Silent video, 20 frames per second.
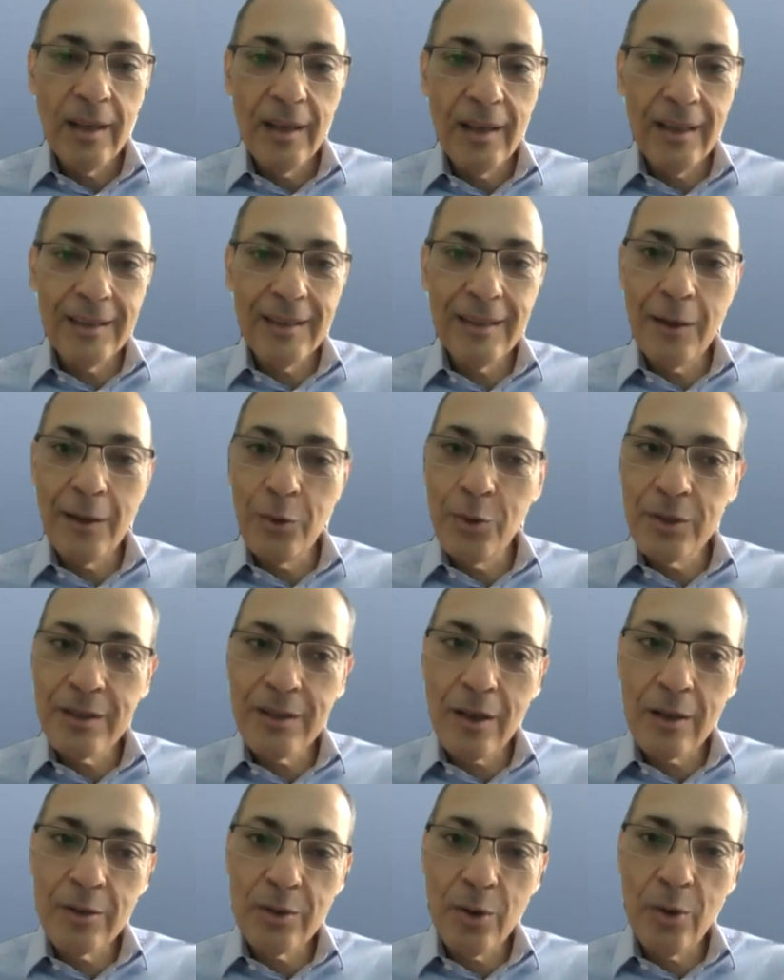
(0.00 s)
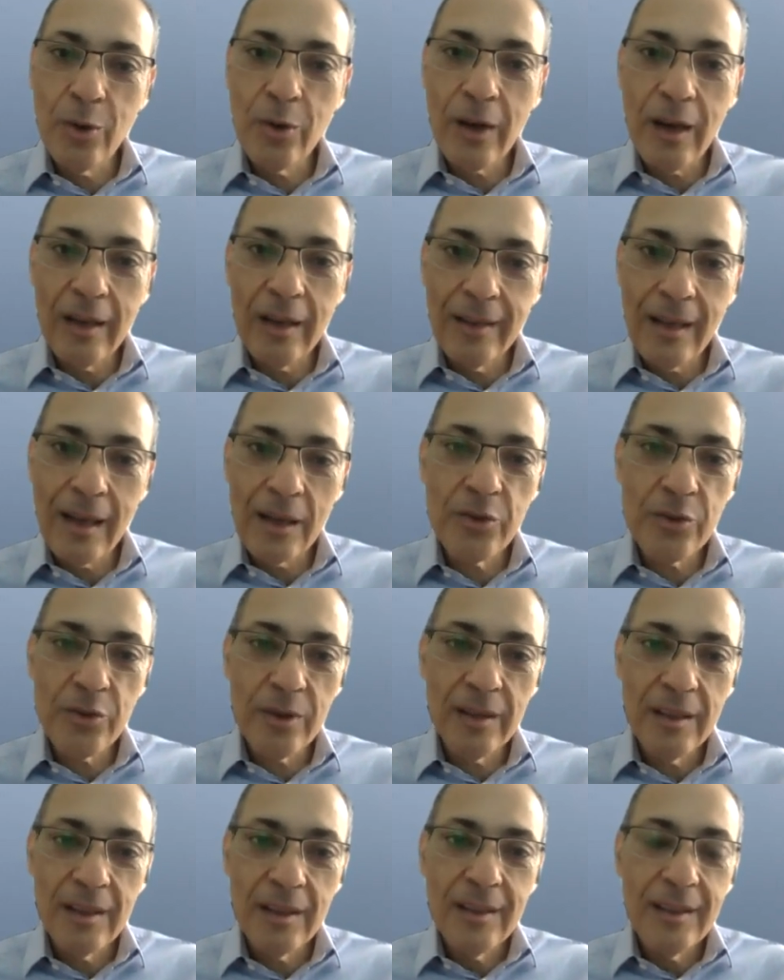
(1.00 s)
And then the nose starts to look
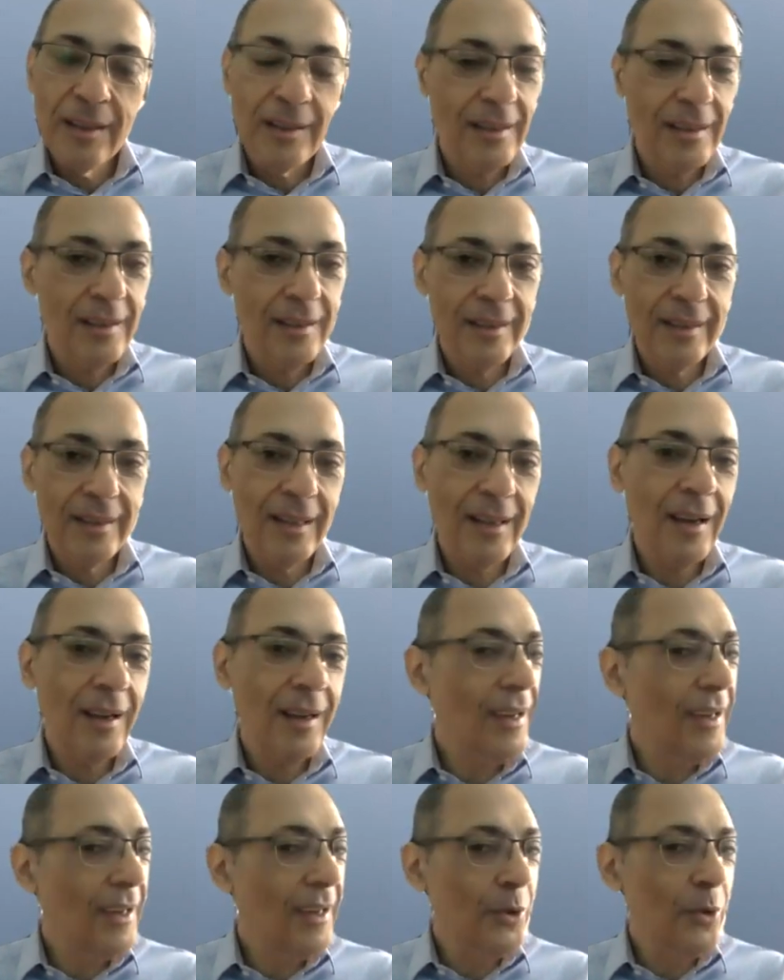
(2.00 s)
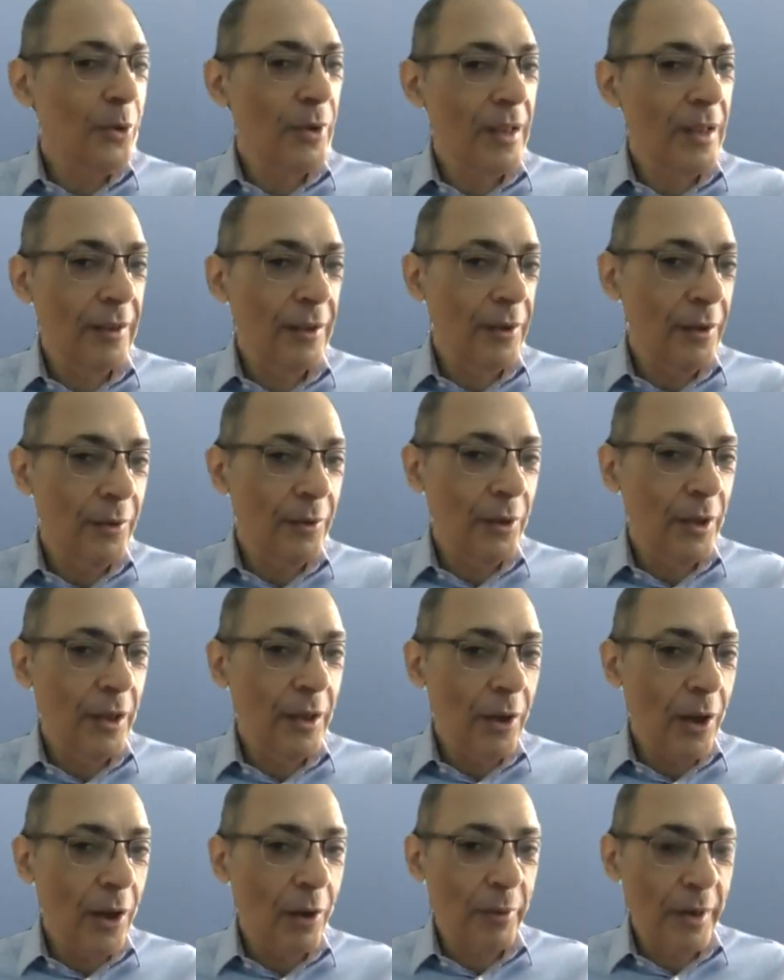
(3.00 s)
unnatural, then I know that they're
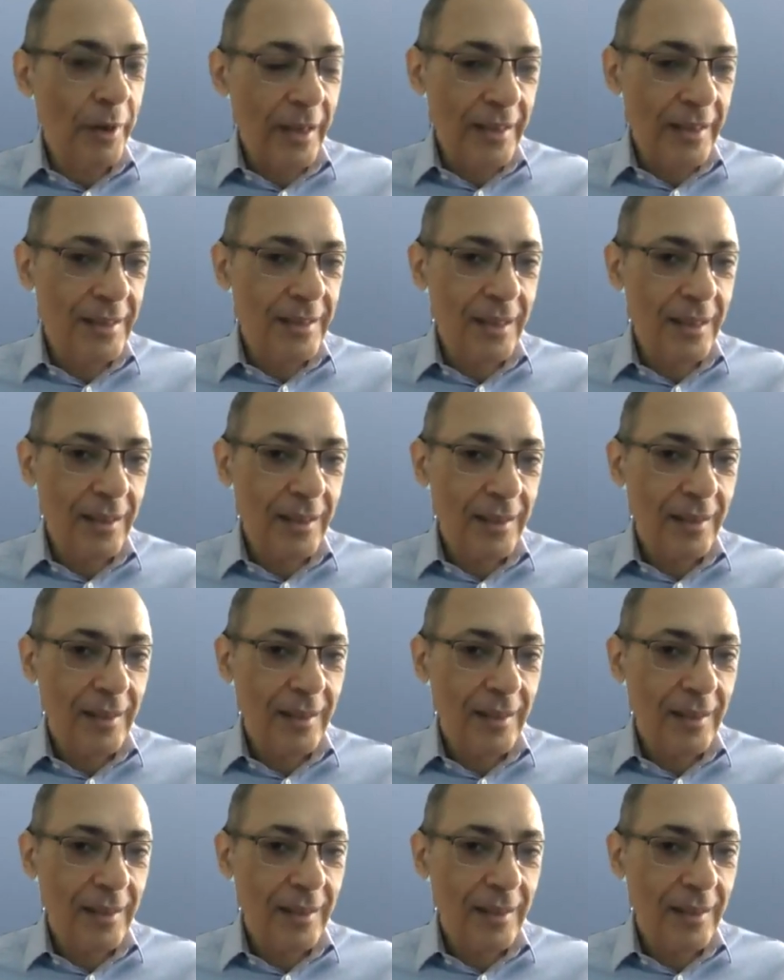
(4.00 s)
not realistic.